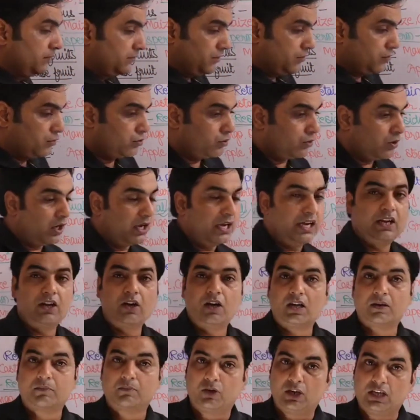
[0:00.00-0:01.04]
soil
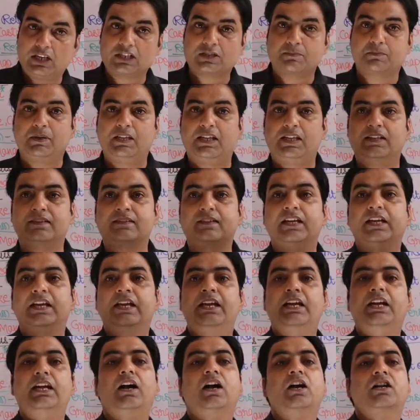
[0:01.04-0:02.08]
or moist place,
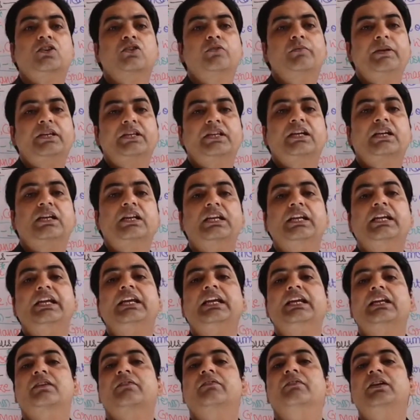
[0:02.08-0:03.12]

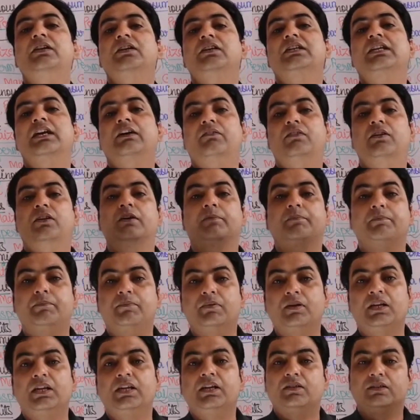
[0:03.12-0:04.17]
automatically it will
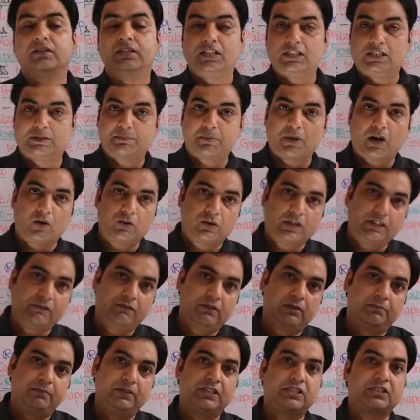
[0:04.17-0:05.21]
develop, the sprouting
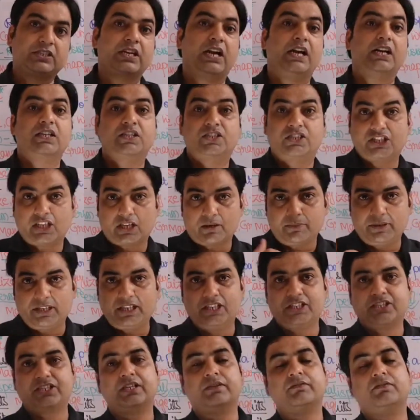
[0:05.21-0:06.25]
will be start,
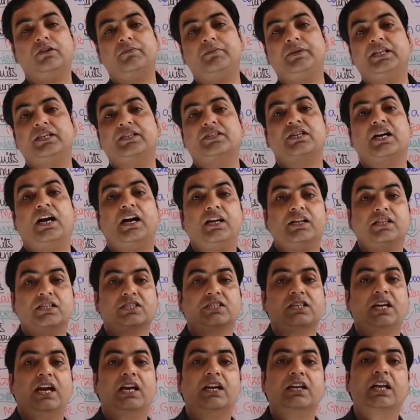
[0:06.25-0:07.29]
germination will be
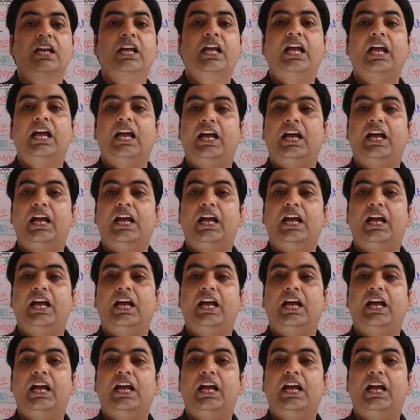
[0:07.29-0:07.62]
start,